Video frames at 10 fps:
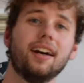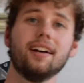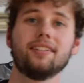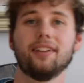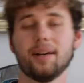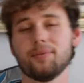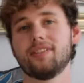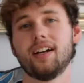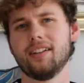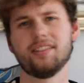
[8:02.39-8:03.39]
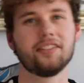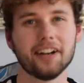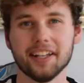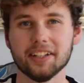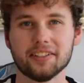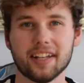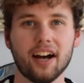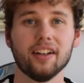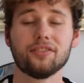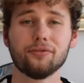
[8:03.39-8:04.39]
Uh, so Ambleside is a great little
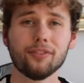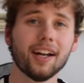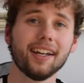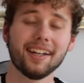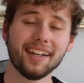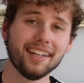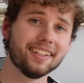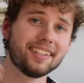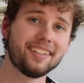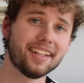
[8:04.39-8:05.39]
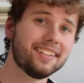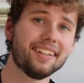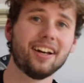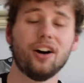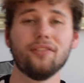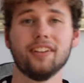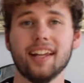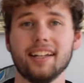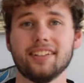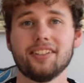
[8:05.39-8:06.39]
town. It's right in the centre of the
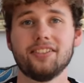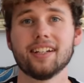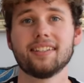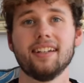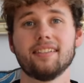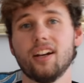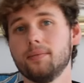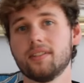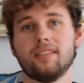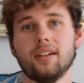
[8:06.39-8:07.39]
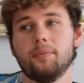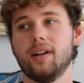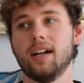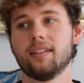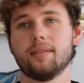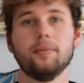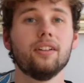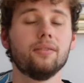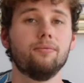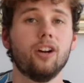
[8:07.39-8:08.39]
Lake District. It's home to some uh, some
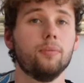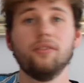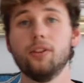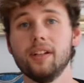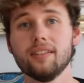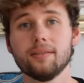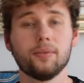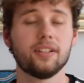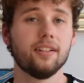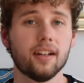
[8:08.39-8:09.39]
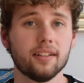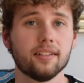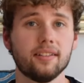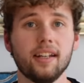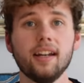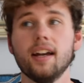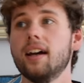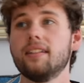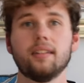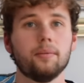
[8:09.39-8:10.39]
little Roman ruins, which are nice to see.
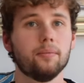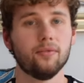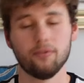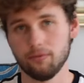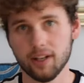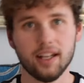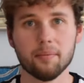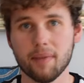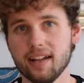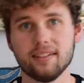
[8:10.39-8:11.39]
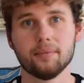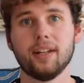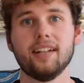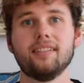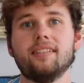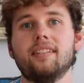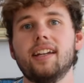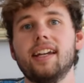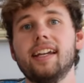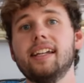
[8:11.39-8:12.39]
Some really amazing places to
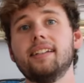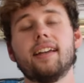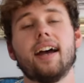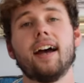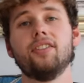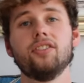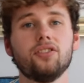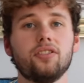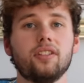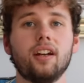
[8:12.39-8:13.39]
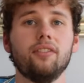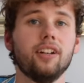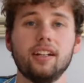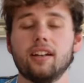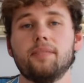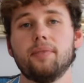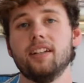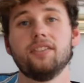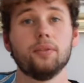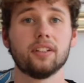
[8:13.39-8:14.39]
eat, and just a really nice
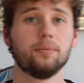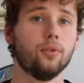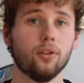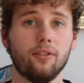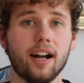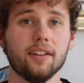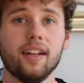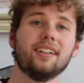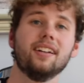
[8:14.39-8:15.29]
place to explore around.